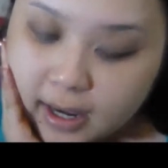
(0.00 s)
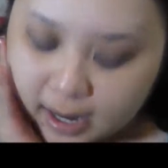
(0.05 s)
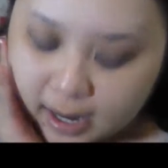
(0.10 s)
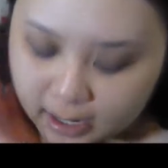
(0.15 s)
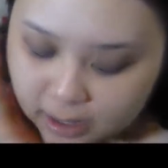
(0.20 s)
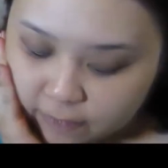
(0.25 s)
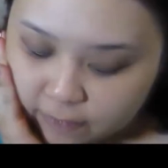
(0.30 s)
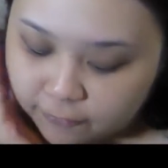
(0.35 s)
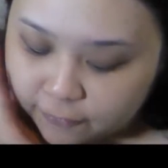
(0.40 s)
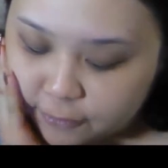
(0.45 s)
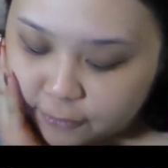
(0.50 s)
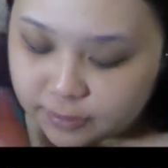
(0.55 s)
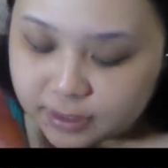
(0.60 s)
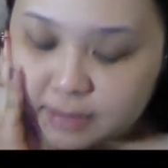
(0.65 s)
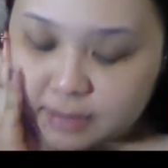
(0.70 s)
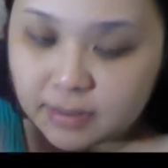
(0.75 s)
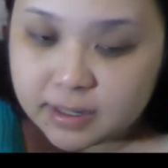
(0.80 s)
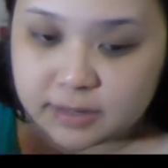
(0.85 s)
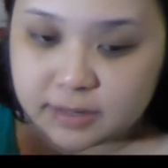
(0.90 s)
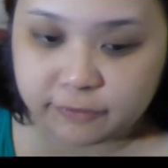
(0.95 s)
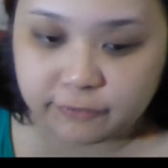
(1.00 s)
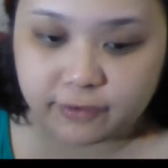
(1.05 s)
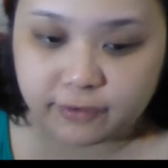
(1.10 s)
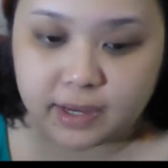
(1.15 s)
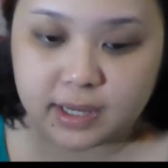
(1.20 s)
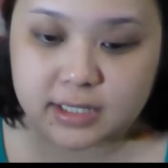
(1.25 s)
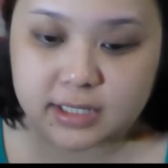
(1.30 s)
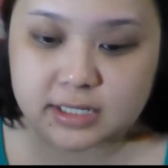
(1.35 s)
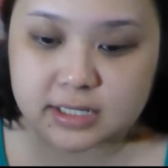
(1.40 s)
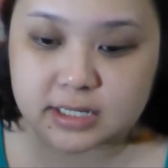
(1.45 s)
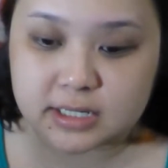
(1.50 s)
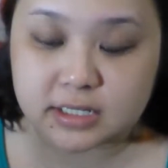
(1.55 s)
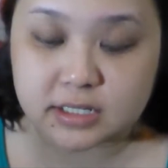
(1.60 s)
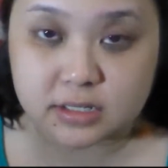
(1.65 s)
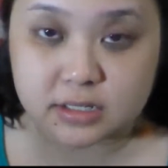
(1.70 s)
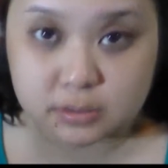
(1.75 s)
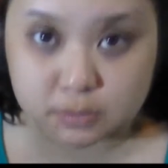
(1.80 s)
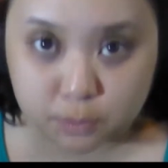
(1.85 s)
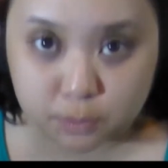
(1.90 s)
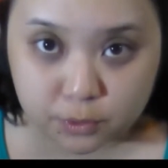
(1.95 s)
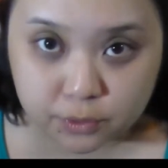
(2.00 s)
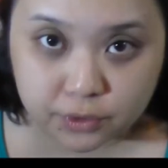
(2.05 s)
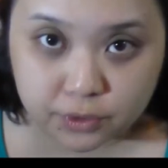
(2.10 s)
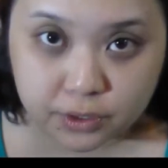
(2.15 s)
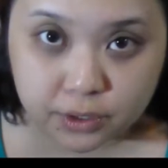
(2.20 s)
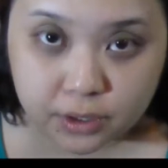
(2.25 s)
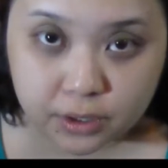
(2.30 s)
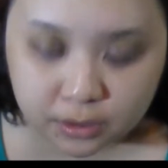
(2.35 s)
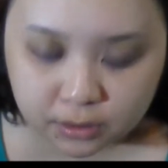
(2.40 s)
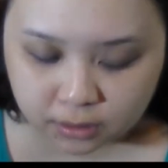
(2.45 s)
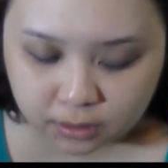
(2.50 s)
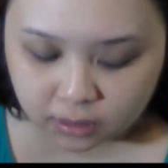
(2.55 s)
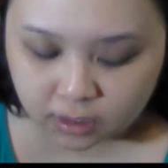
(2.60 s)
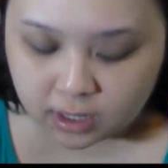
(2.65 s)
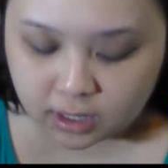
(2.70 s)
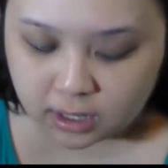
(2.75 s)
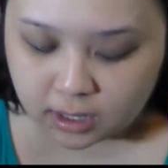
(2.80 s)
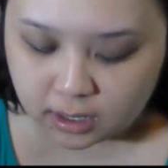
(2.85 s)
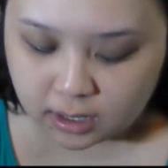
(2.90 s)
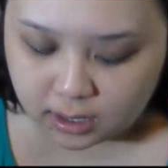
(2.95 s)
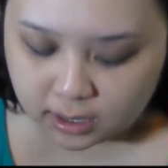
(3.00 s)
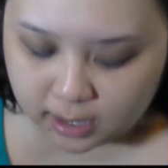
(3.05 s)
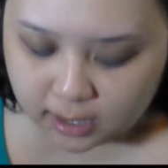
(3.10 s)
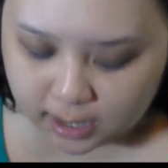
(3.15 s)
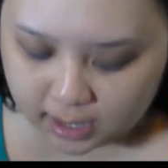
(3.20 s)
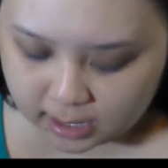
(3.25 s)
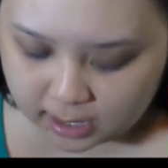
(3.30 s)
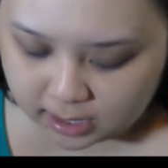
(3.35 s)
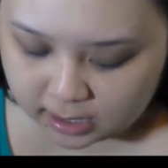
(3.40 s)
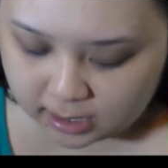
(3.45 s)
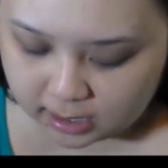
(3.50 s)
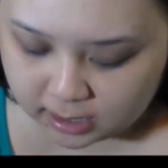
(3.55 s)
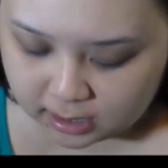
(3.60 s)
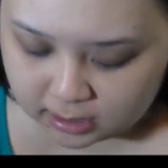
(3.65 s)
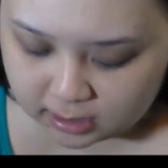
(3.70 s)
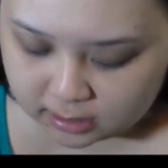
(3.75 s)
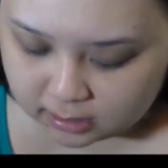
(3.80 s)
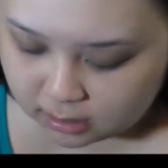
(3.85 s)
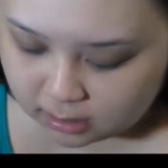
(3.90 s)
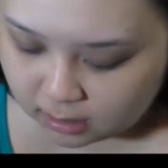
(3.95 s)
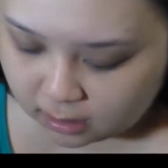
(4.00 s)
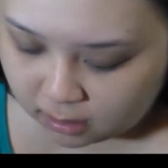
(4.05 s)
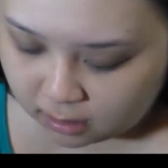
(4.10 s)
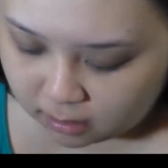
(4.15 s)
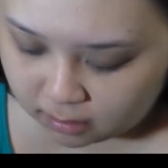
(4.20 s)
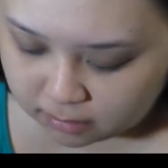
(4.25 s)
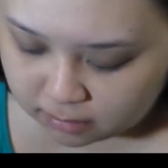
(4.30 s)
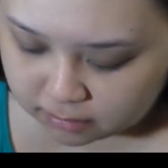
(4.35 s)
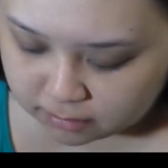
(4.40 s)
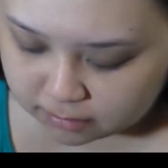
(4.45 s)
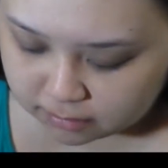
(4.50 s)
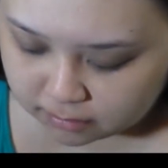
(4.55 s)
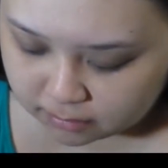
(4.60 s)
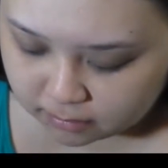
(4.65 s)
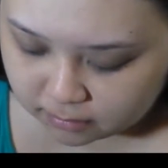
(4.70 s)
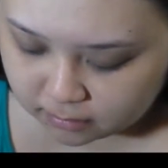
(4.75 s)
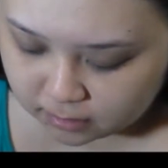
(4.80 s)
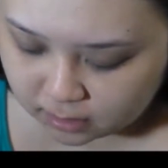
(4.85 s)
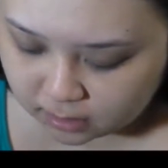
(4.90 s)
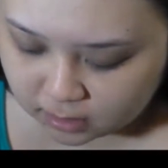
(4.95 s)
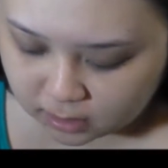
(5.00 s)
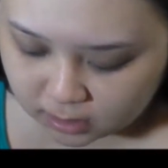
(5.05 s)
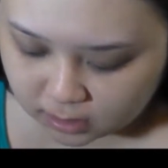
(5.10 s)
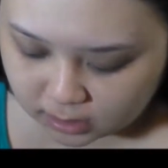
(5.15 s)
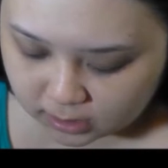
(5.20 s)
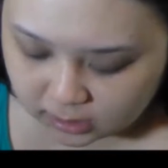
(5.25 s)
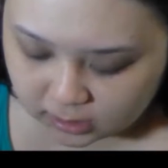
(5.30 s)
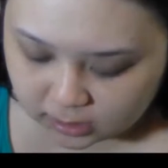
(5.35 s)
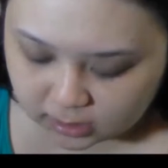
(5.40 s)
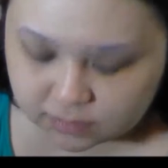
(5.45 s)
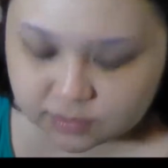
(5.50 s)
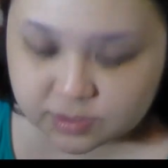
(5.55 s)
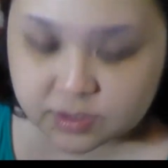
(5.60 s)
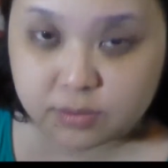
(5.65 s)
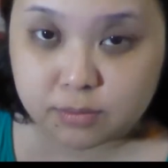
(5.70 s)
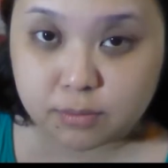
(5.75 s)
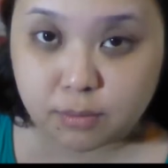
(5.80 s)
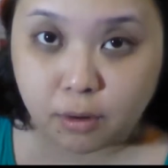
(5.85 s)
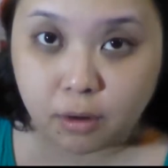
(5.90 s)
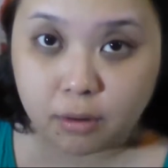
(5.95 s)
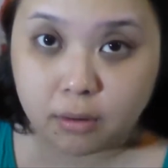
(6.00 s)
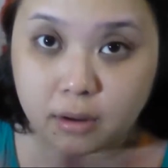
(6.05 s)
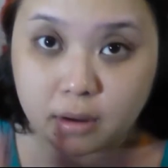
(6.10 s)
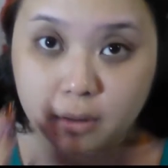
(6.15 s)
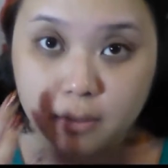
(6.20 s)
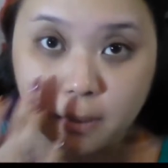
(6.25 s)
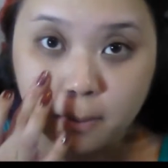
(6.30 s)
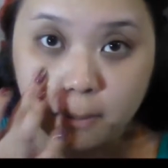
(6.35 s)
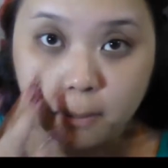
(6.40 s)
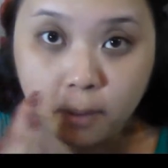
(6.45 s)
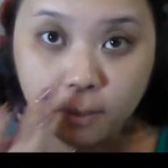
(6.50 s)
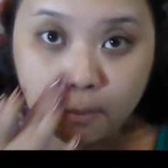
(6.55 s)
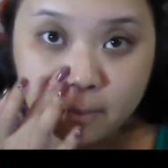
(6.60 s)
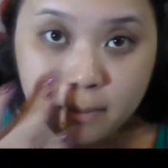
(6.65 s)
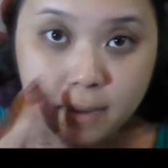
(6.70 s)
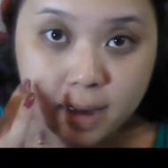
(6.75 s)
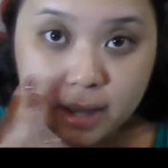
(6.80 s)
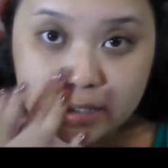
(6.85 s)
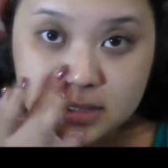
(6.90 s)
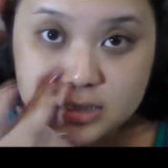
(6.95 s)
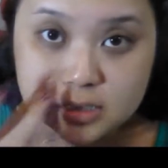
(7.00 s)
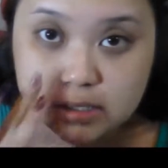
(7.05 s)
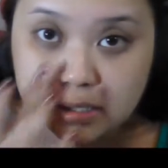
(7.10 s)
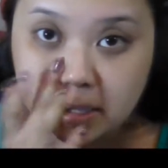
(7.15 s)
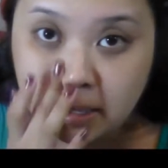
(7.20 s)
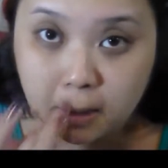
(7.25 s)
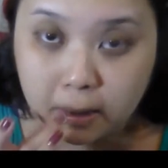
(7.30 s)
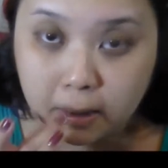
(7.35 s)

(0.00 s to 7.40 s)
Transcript: I can feel that my face is smoother, and it gives you a more matte